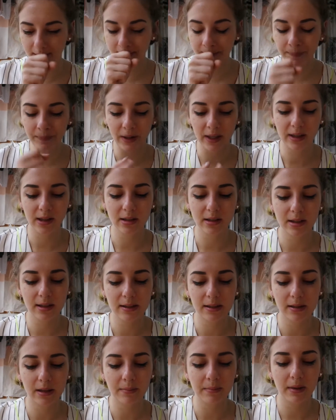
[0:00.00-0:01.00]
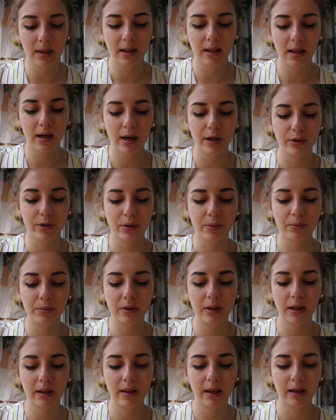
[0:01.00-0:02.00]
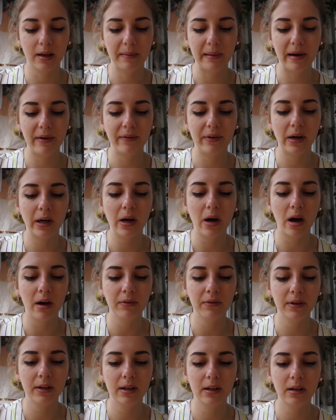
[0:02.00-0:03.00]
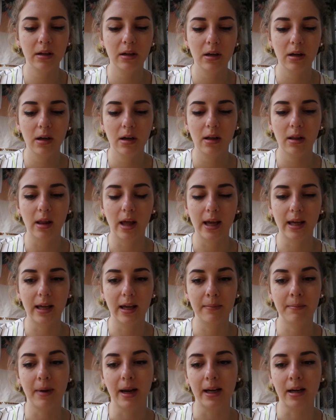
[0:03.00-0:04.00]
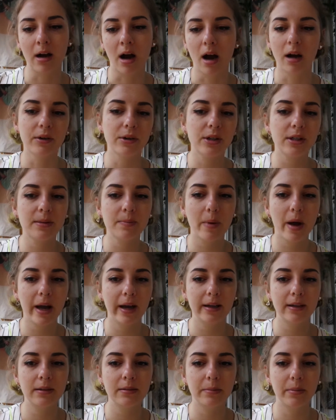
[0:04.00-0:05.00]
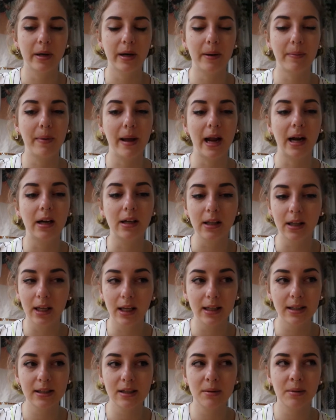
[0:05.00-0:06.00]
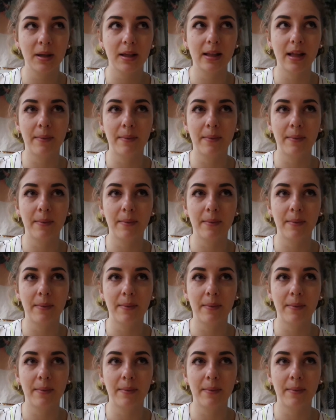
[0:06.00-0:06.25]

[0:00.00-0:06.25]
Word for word: like this is something that I don't really think about very often like in my conscious mind, but apparently it's something